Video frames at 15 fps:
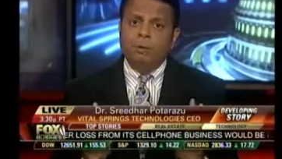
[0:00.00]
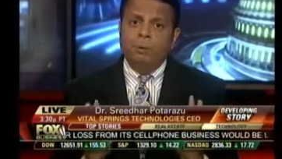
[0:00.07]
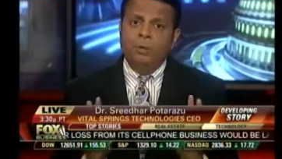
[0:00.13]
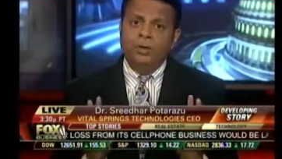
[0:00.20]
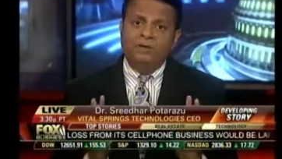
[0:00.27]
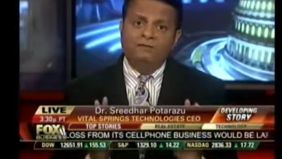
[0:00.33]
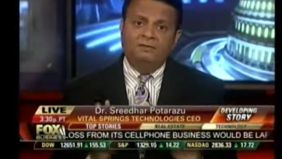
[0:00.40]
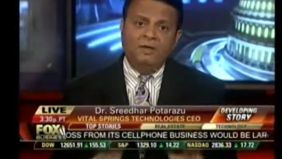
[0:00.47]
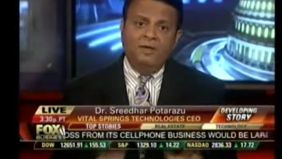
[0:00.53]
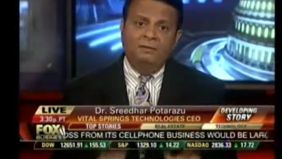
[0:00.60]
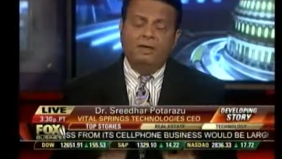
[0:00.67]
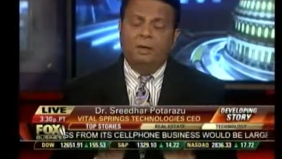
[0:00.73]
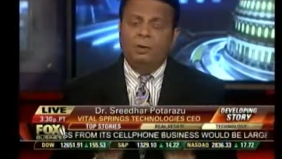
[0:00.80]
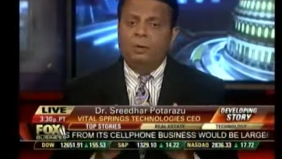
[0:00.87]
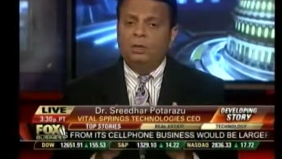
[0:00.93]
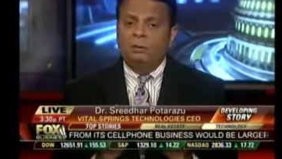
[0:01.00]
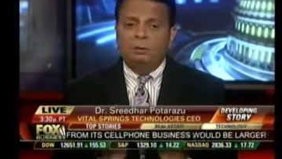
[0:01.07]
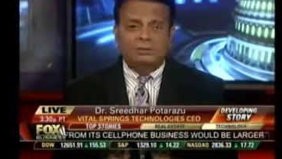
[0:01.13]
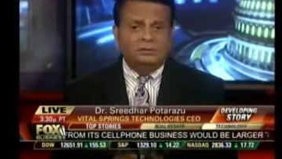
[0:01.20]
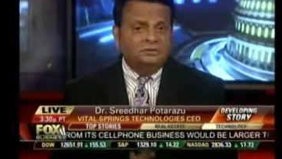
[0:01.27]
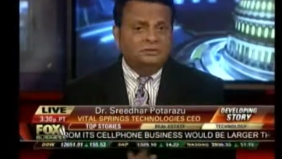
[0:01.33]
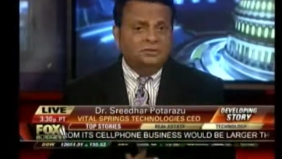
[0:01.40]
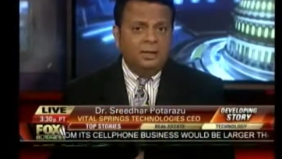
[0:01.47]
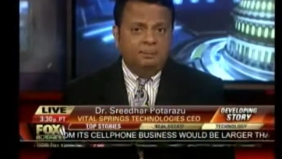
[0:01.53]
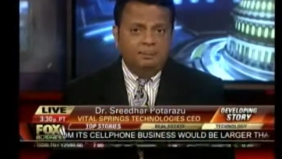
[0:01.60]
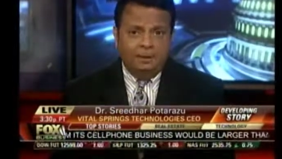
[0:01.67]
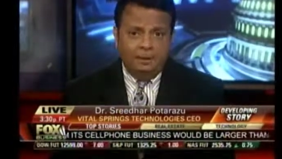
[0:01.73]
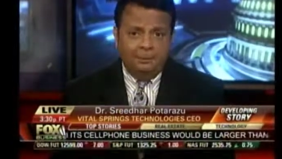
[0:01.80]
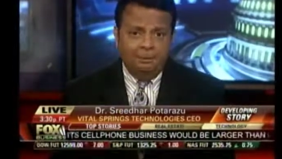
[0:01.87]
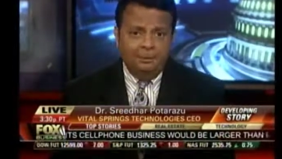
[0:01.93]
We said that we would step
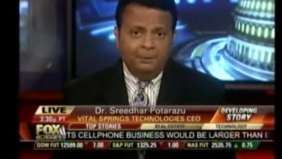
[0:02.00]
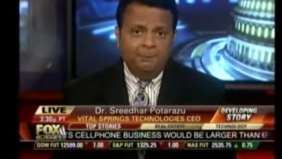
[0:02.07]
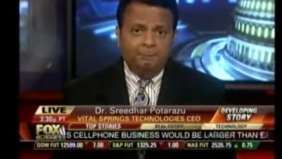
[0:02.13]
up,